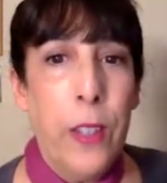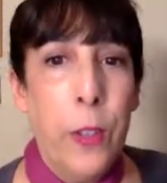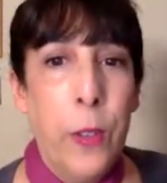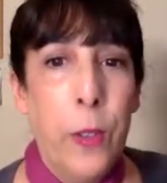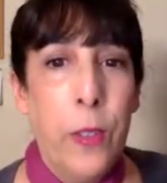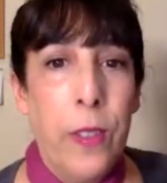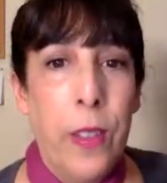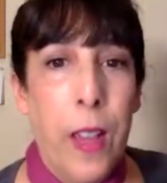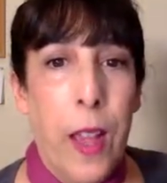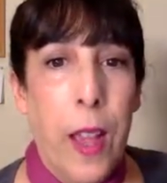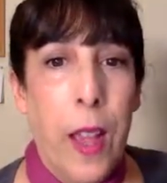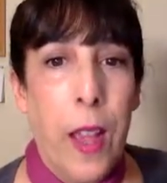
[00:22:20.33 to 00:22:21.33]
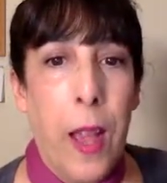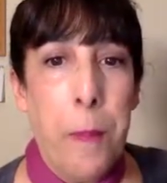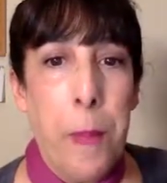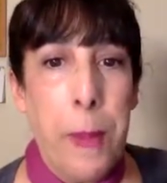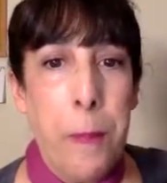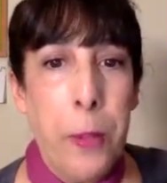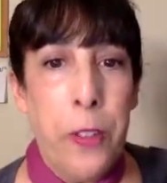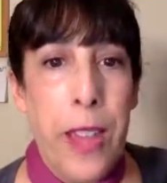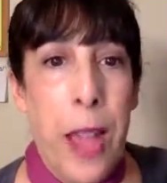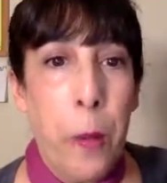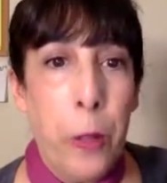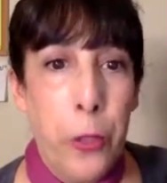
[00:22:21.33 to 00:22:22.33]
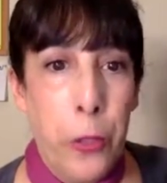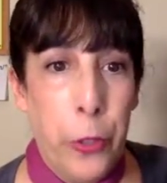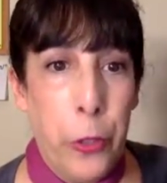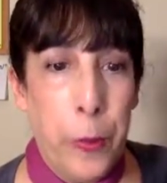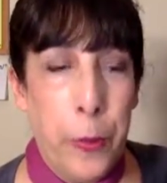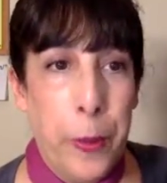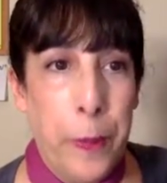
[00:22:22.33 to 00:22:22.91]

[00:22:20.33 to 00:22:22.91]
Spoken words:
use a paper towel tube,